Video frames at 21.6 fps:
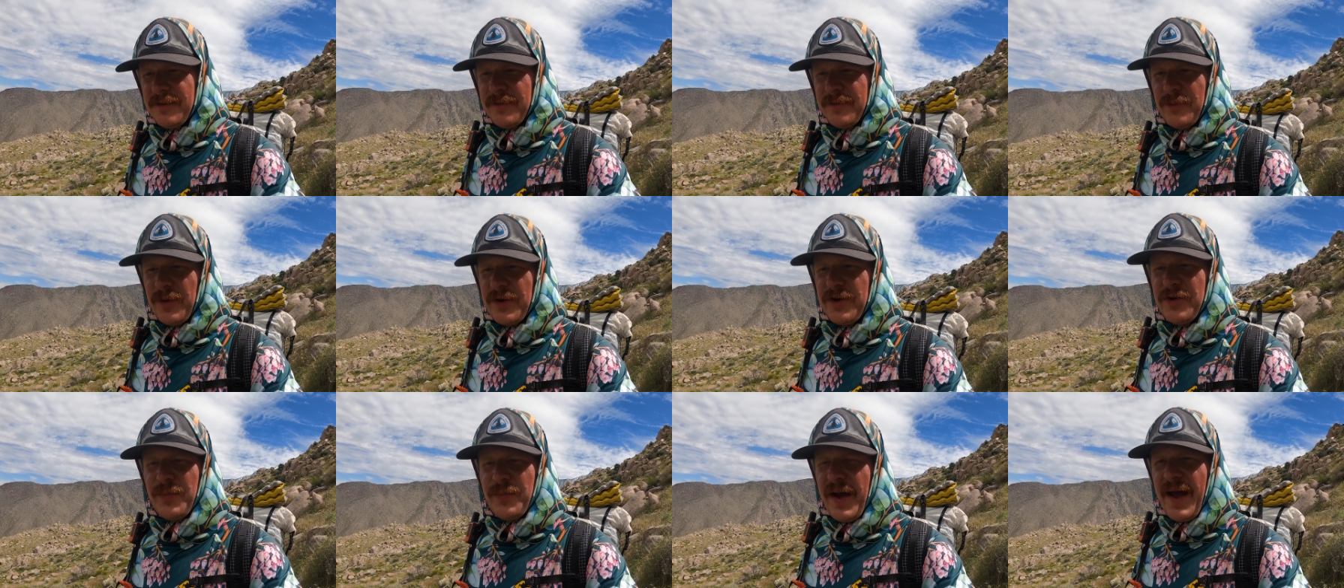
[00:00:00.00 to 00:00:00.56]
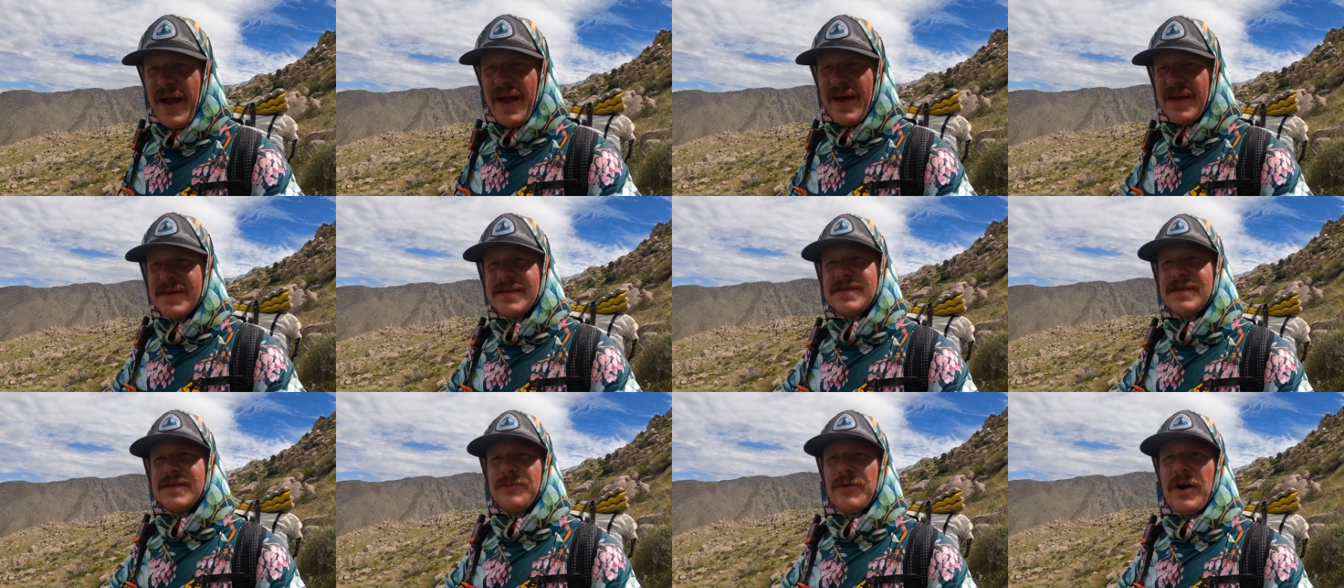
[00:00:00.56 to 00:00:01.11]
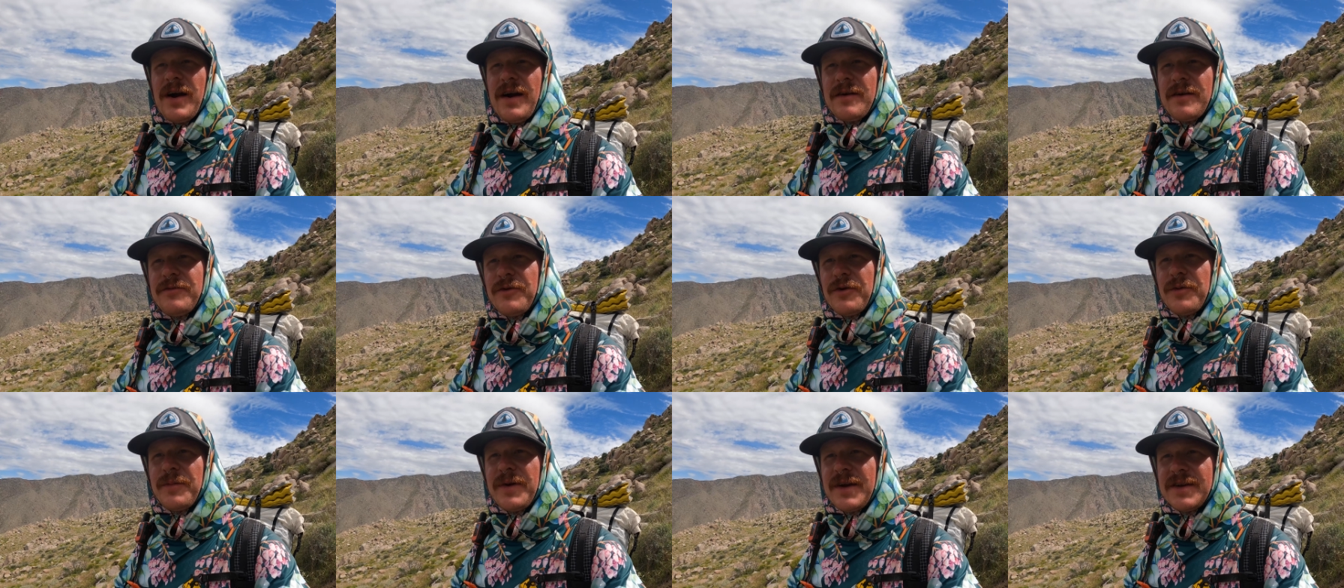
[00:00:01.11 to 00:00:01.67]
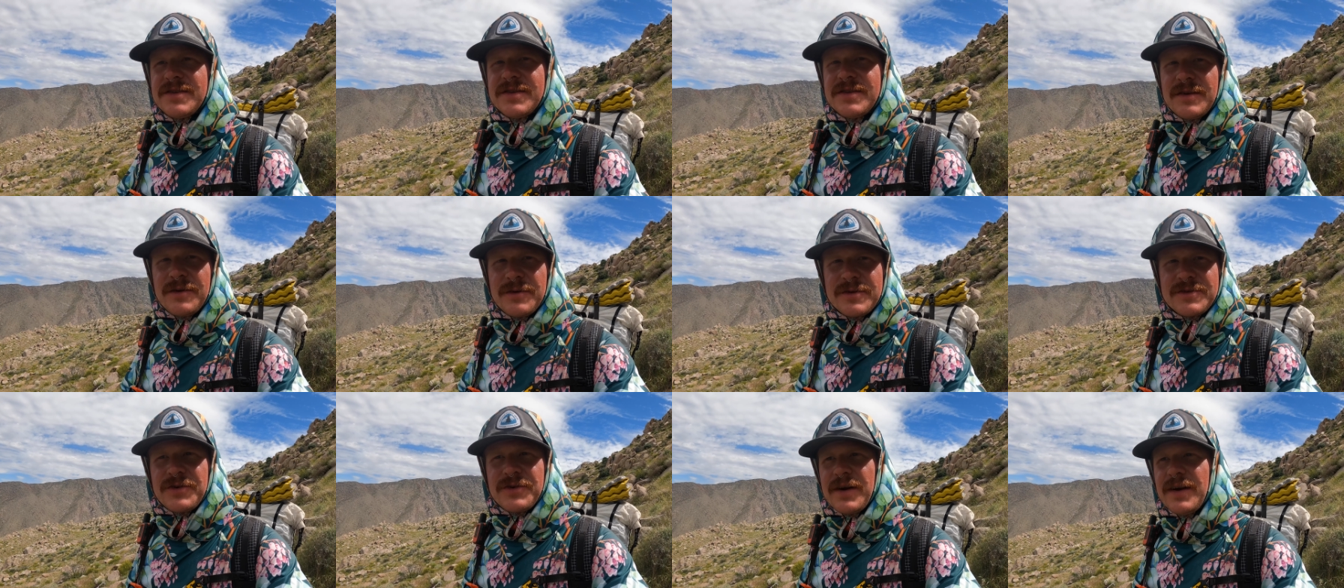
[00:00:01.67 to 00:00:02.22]
when you pass the rock formation
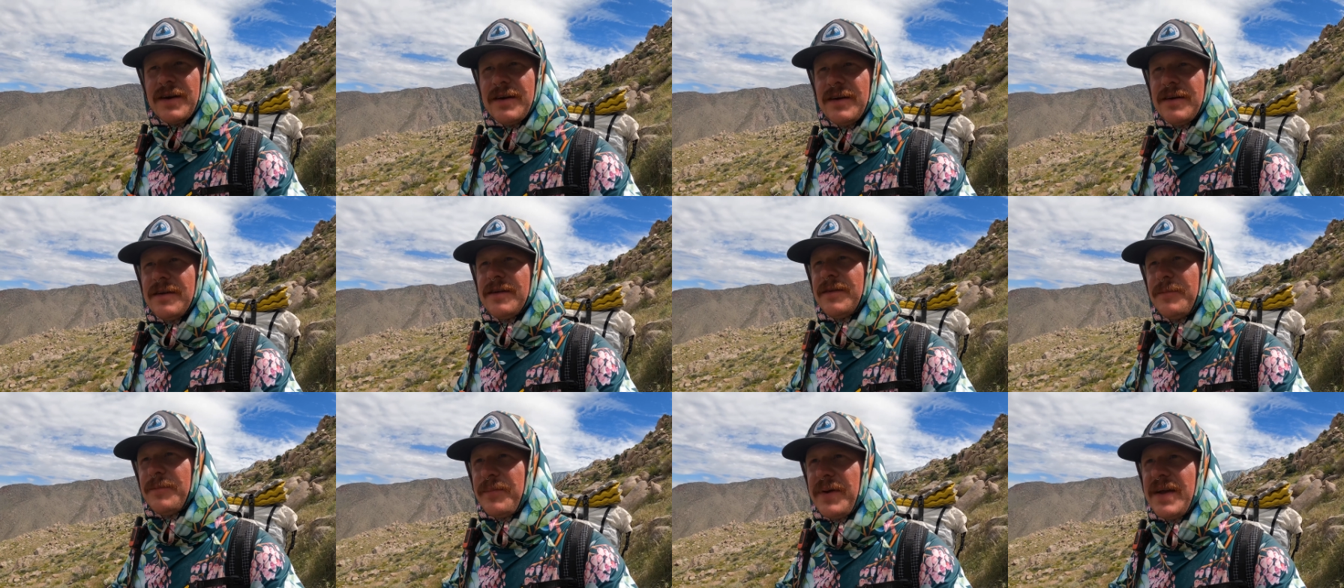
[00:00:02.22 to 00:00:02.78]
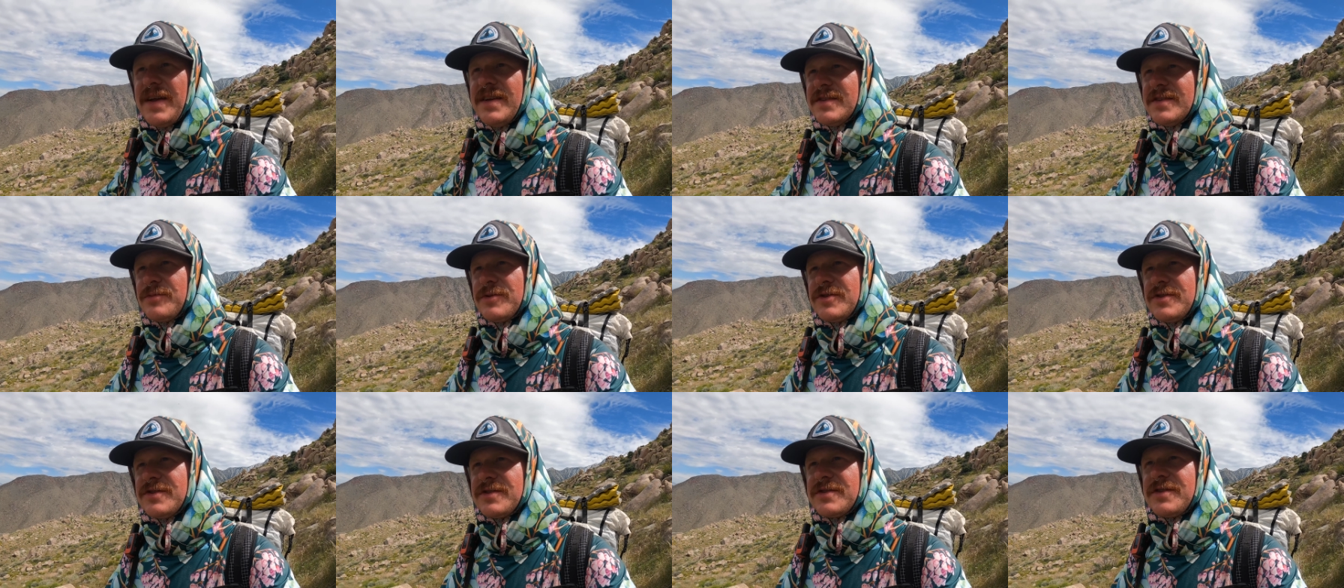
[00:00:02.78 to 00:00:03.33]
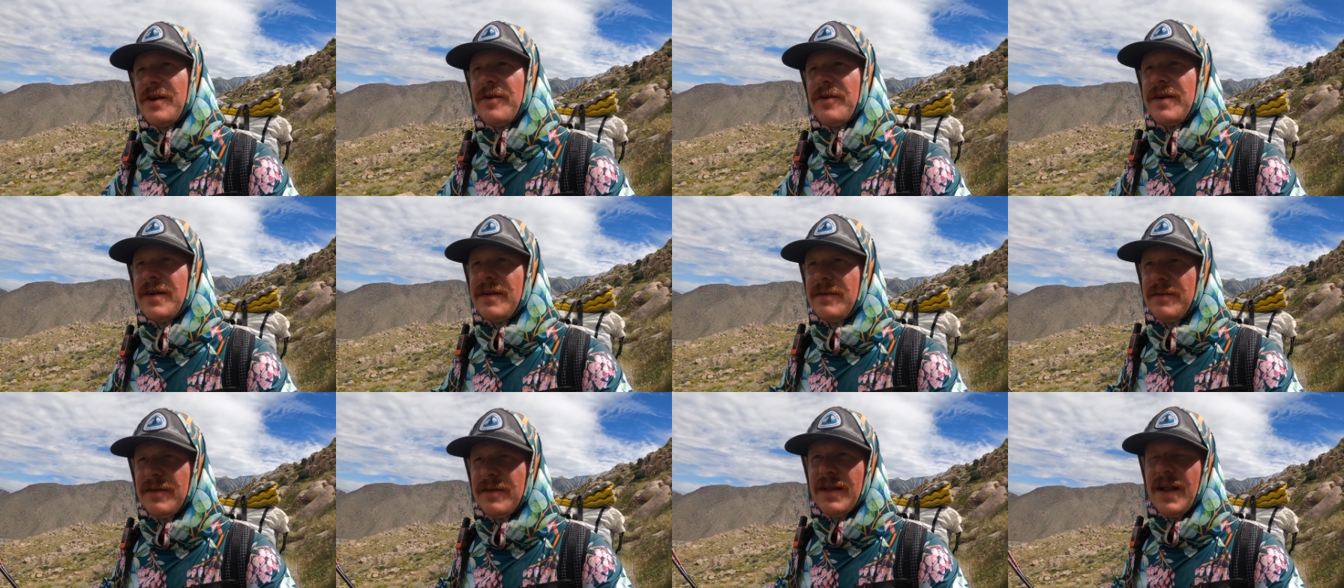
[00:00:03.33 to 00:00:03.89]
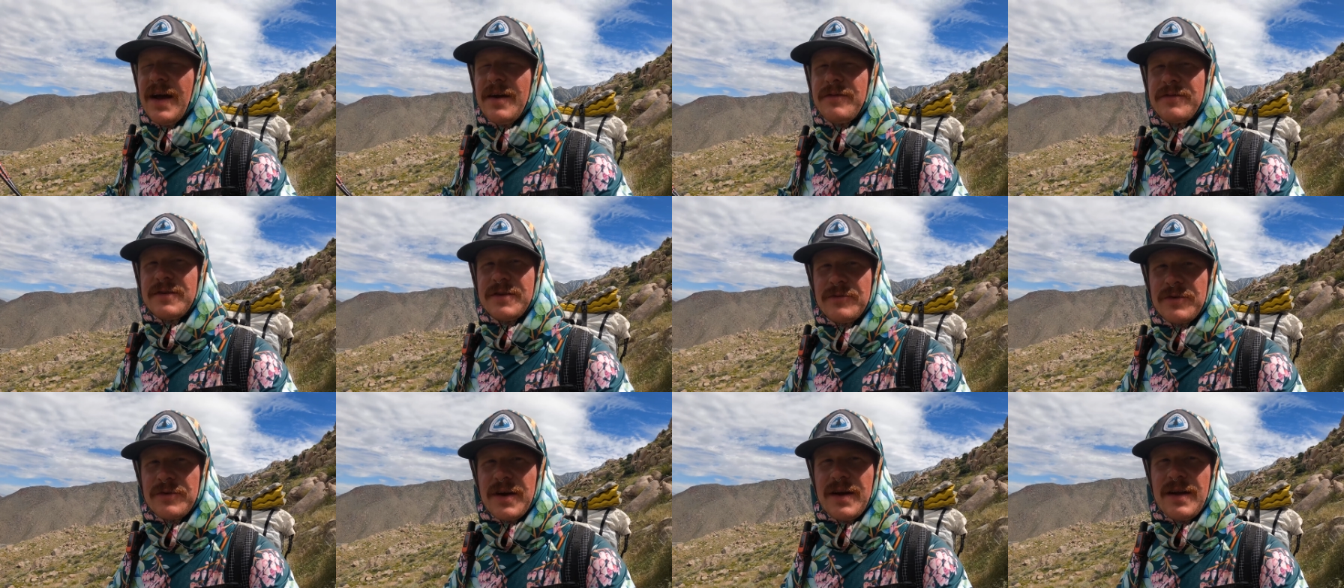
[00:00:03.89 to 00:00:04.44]
on trail, bees were just going left
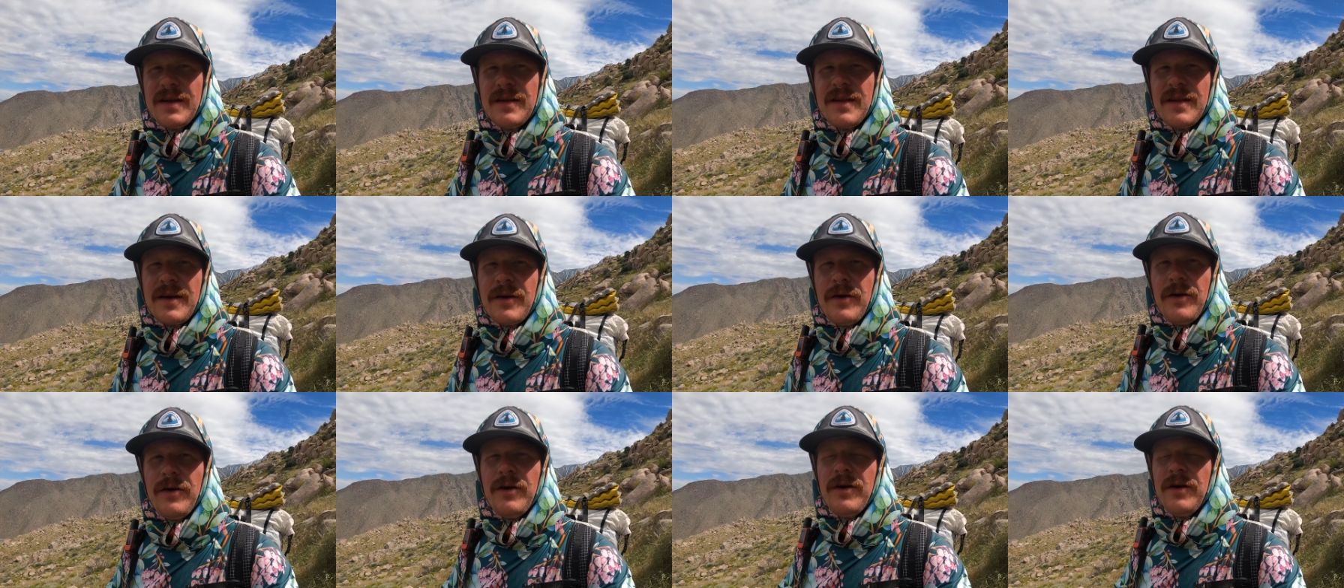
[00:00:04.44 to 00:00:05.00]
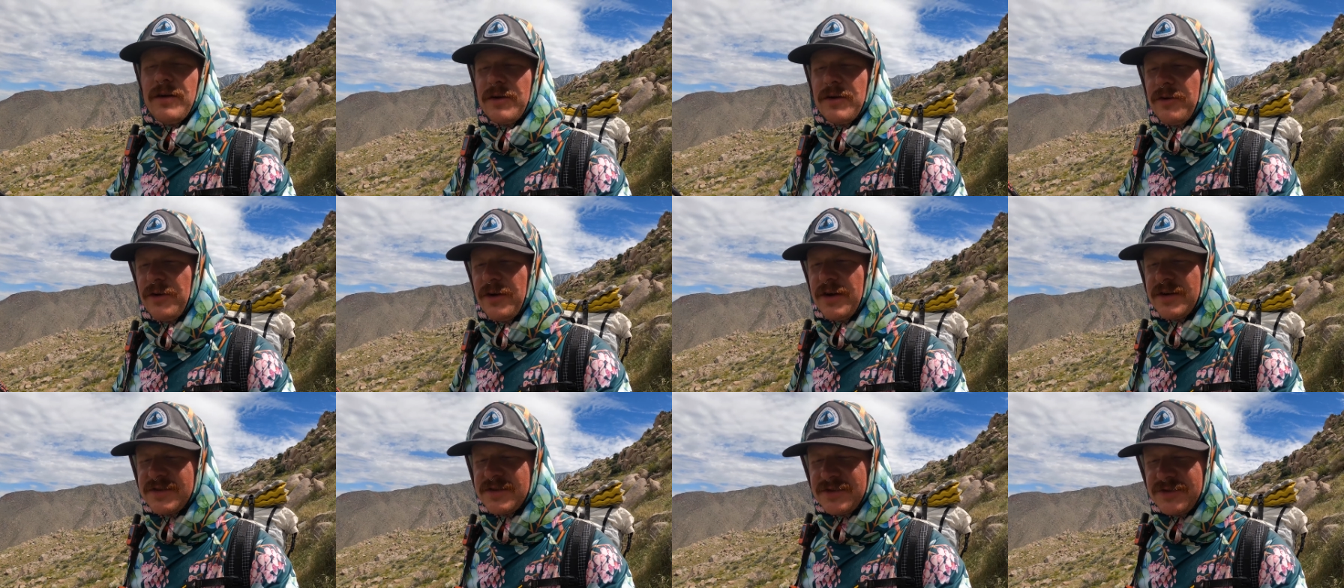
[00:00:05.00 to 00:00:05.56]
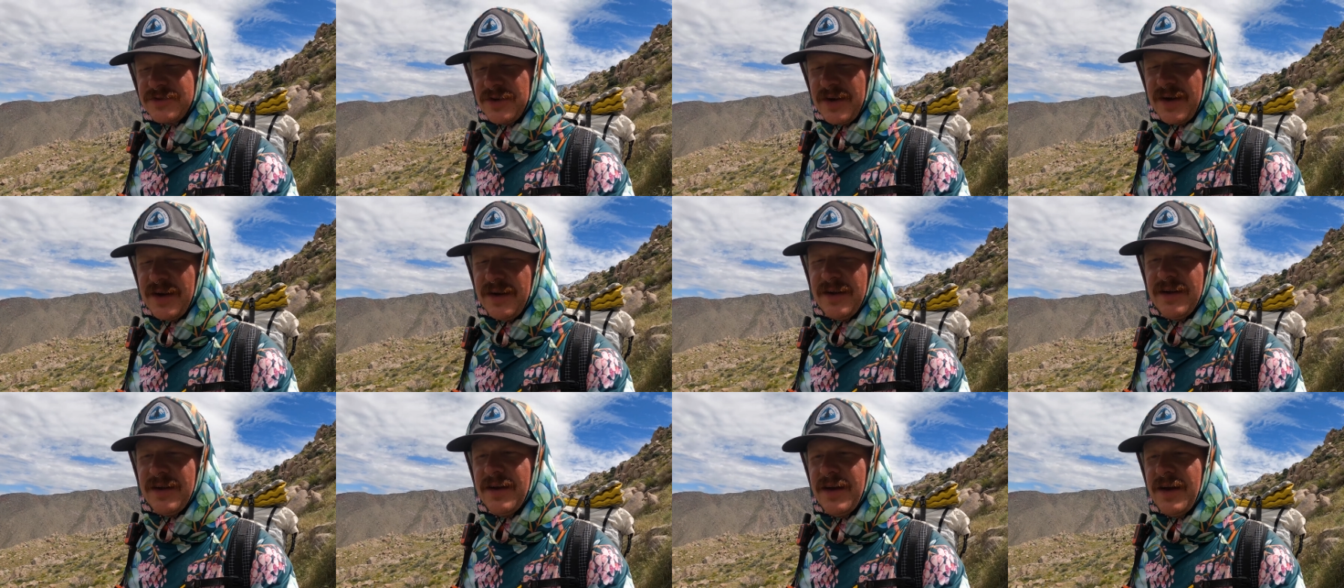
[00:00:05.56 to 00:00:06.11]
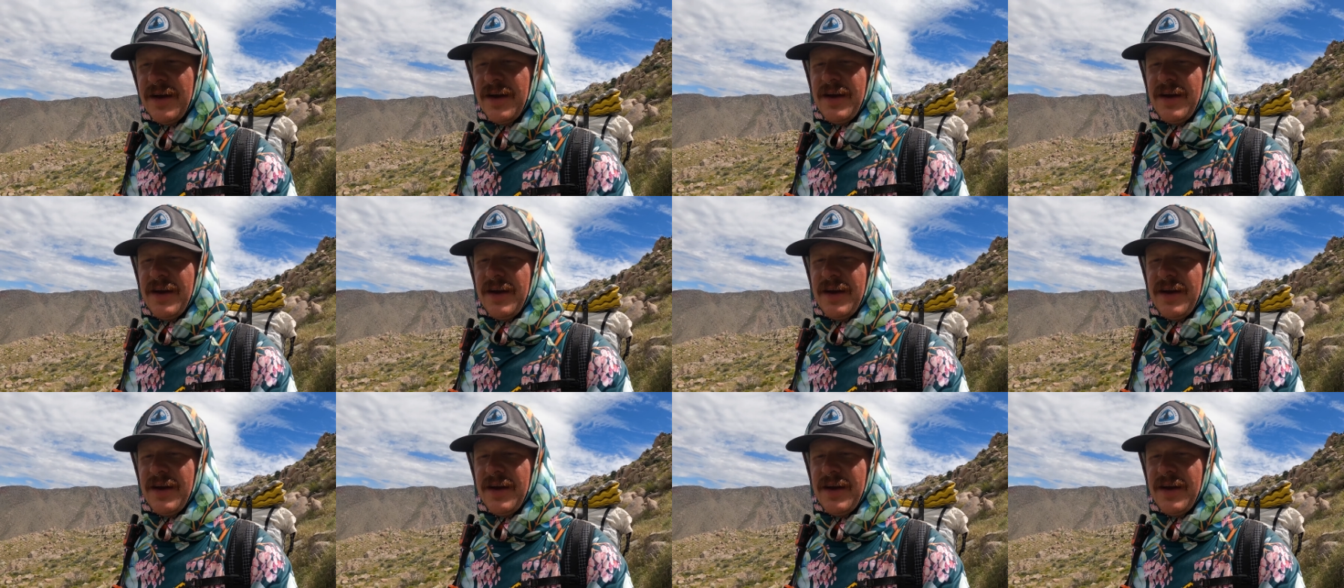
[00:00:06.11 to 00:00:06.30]
and right, like all across the trail.